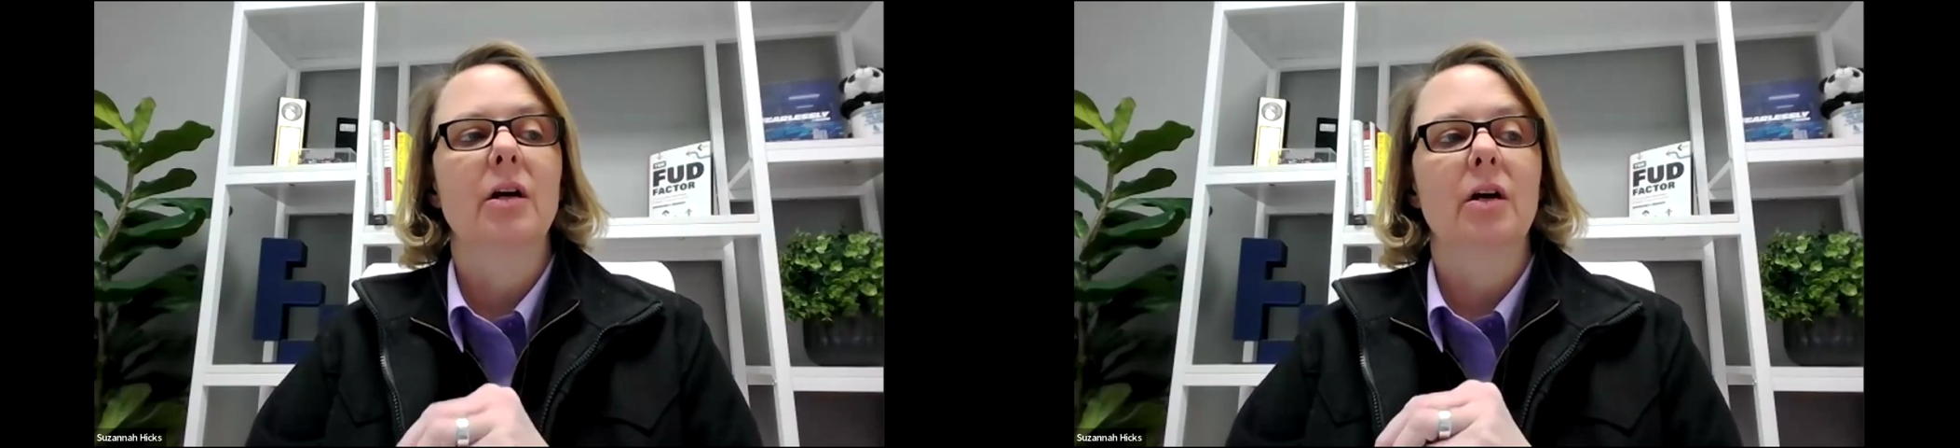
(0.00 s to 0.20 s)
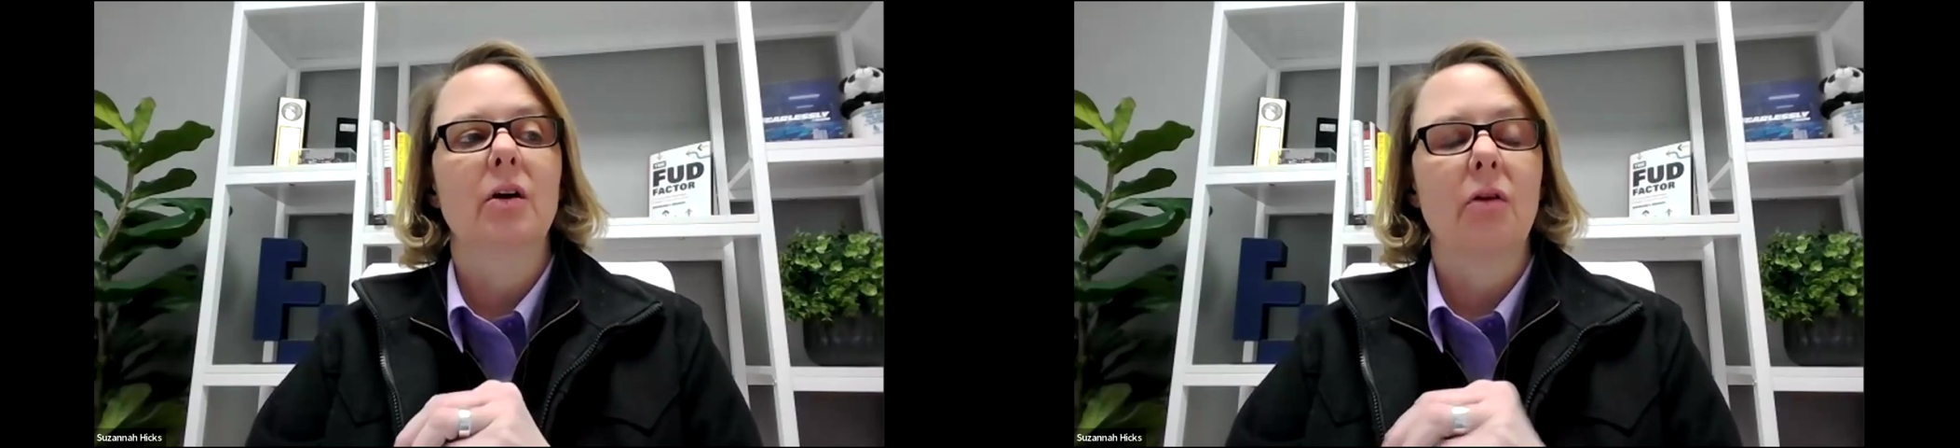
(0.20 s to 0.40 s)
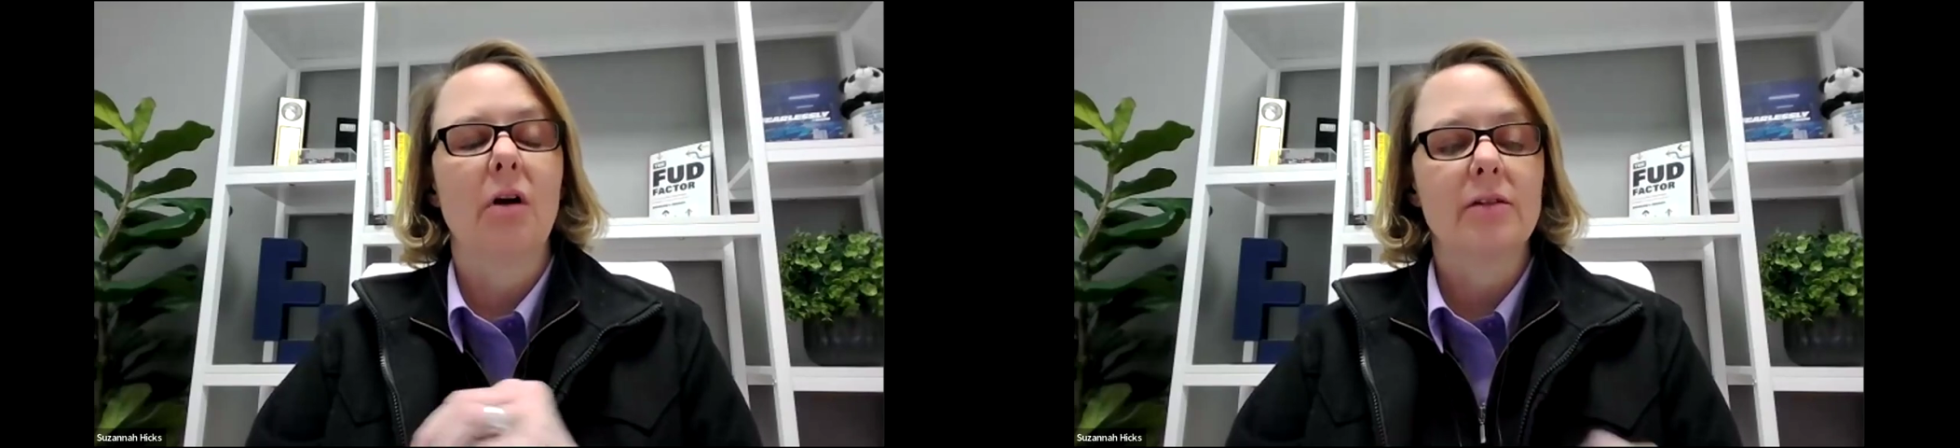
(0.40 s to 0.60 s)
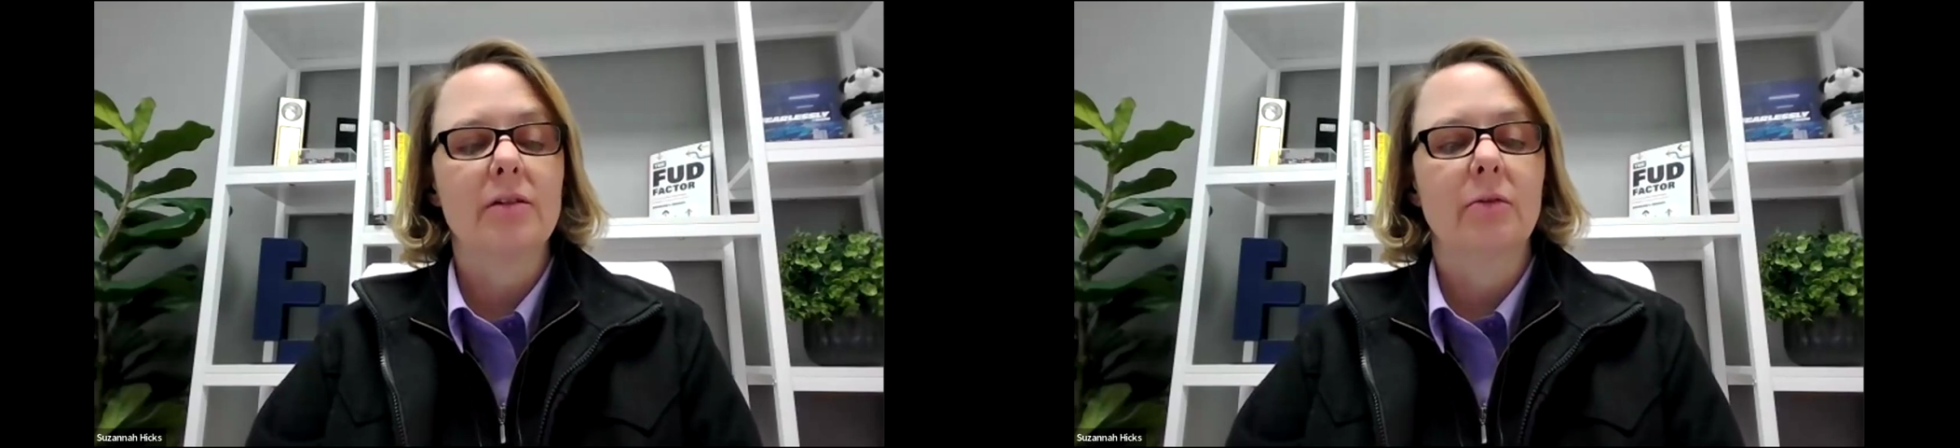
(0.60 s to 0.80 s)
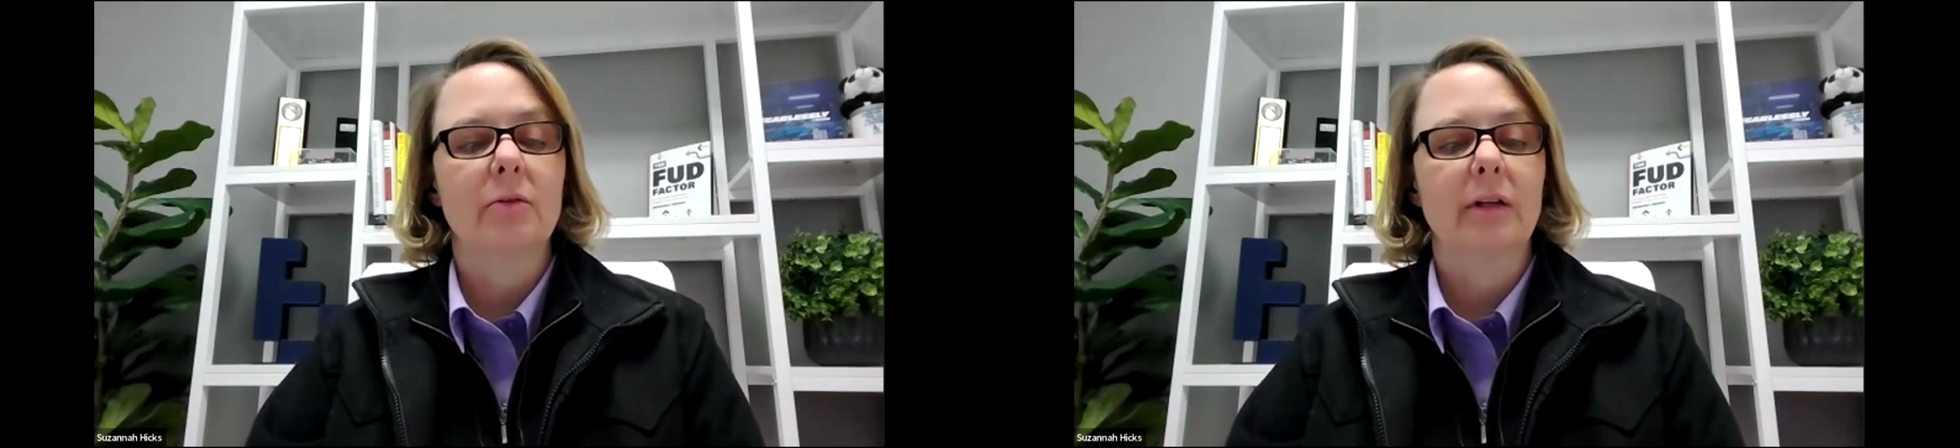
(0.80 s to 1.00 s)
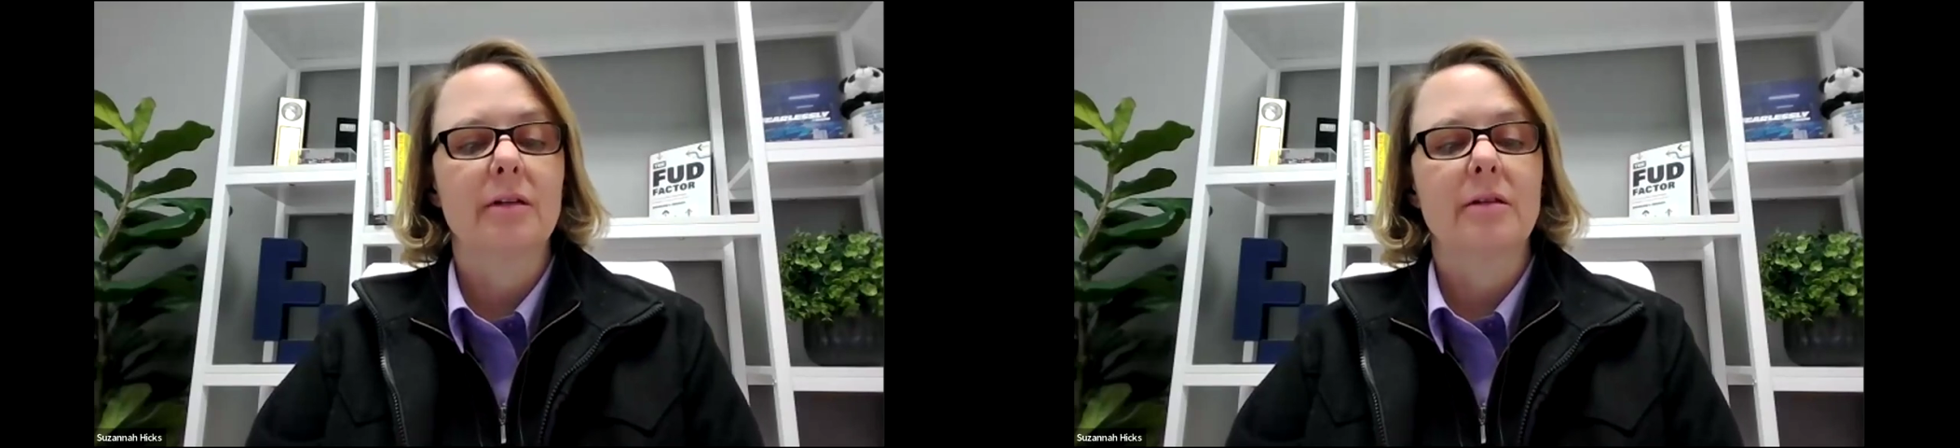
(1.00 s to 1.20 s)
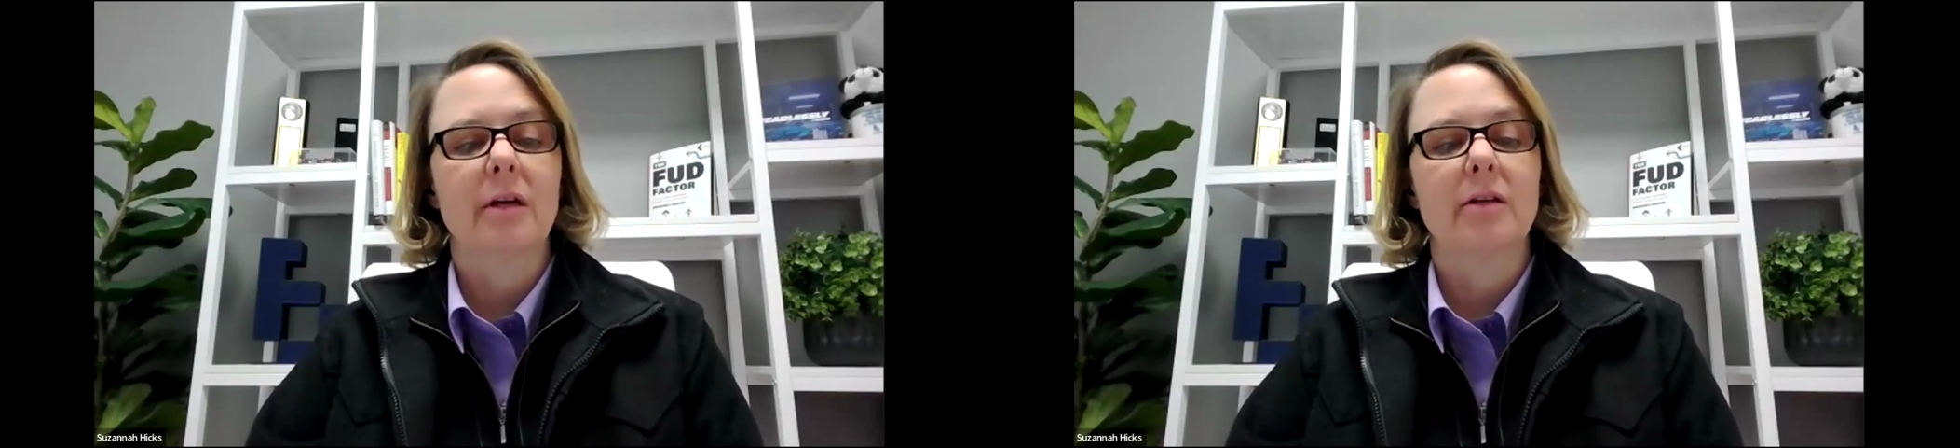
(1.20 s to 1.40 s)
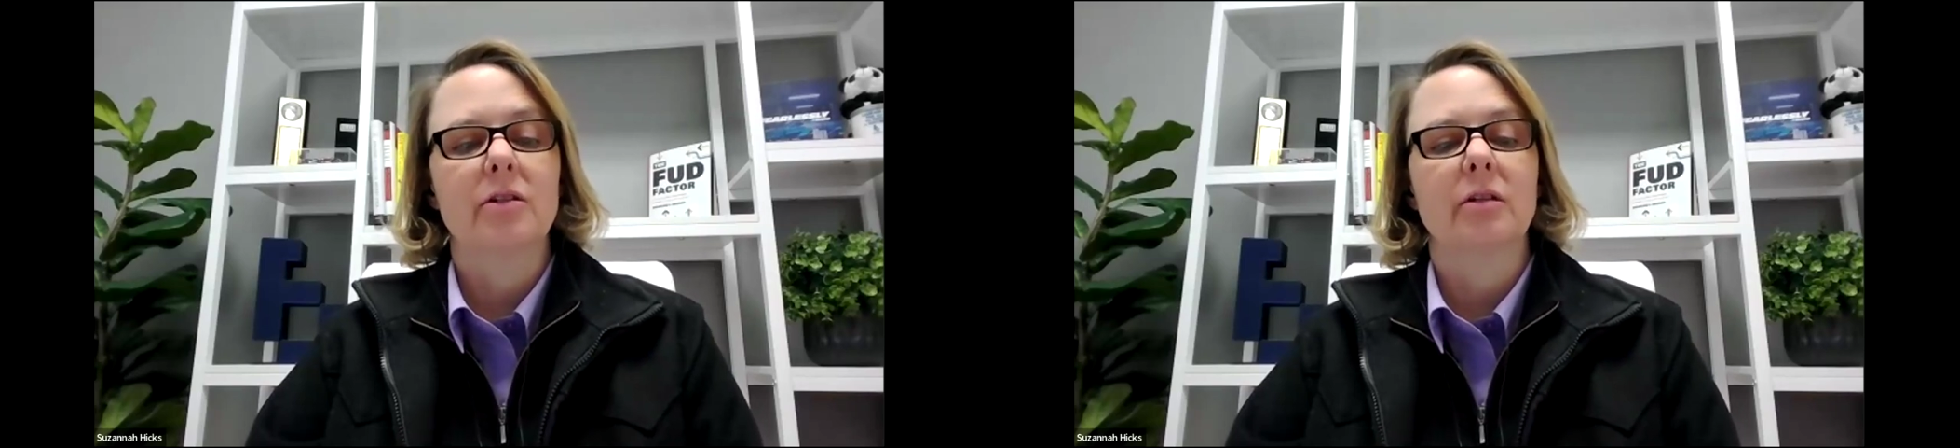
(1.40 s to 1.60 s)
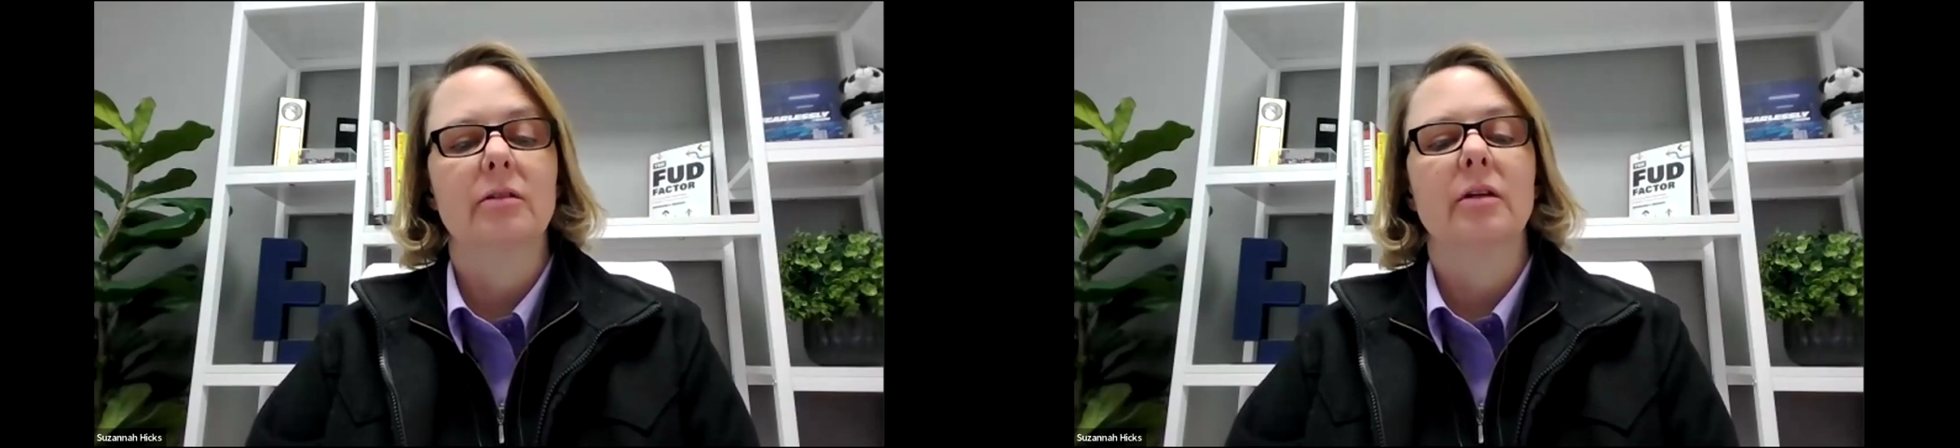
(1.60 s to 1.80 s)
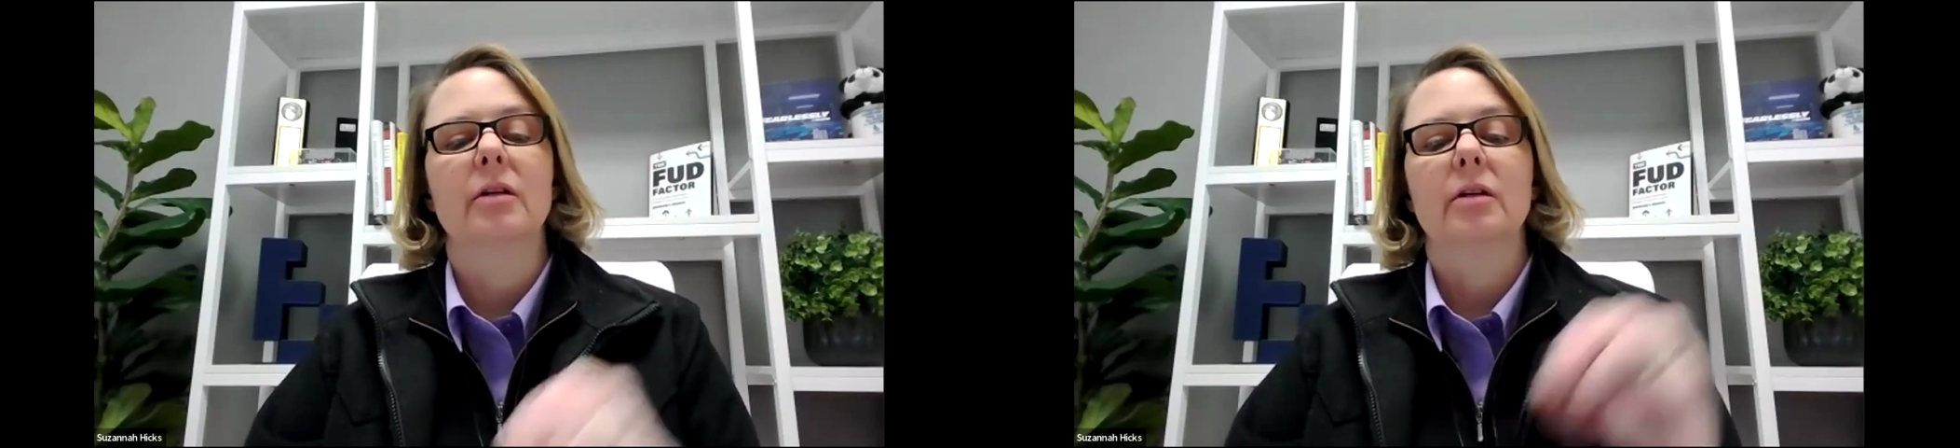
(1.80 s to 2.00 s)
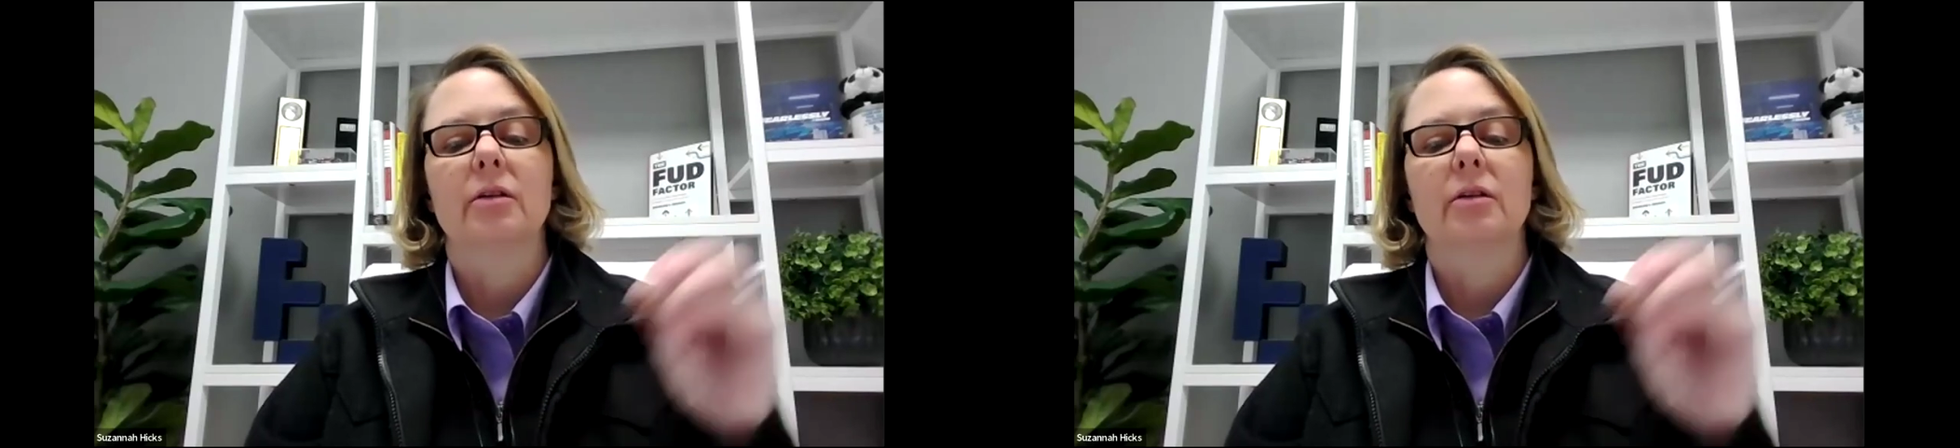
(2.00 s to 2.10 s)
across the organization,